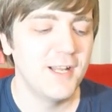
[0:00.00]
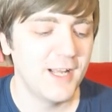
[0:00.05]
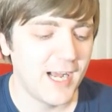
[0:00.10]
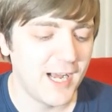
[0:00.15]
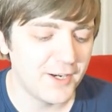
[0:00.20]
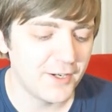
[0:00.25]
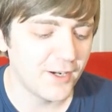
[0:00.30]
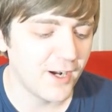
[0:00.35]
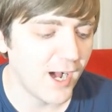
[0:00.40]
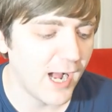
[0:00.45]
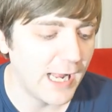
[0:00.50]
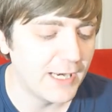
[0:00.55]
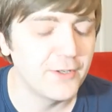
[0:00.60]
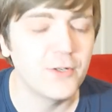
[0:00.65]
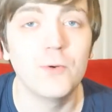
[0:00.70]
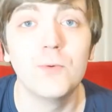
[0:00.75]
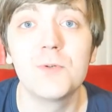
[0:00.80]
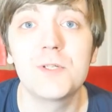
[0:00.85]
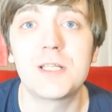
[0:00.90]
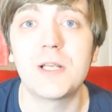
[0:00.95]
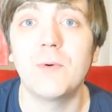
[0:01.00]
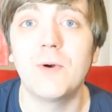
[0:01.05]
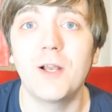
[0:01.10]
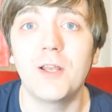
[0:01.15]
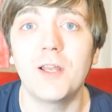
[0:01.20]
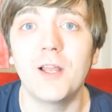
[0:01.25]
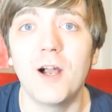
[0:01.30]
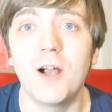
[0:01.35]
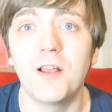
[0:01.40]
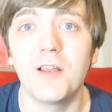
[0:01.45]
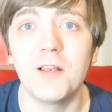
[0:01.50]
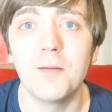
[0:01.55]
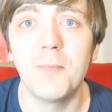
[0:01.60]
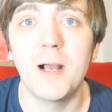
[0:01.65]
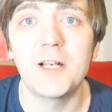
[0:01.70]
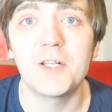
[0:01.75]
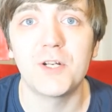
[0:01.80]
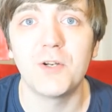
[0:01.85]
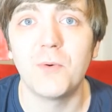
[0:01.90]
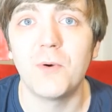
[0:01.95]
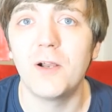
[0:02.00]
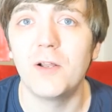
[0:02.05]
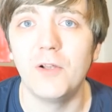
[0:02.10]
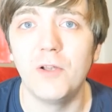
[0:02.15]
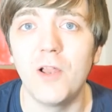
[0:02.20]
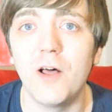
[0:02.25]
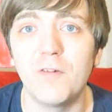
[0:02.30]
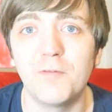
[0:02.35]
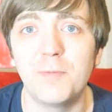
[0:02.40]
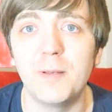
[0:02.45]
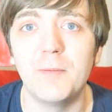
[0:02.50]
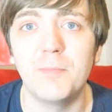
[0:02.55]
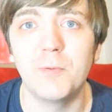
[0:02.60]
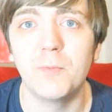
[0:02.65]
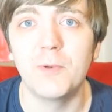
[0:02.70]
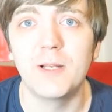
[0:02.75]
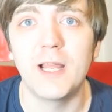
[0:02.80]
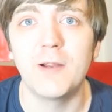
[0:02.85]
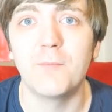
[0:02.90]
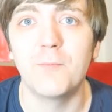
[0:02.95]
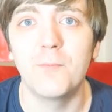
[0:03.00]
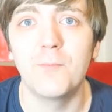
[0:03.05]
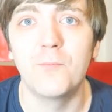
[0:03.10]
And and also, I, I imagine quite a lot of people will get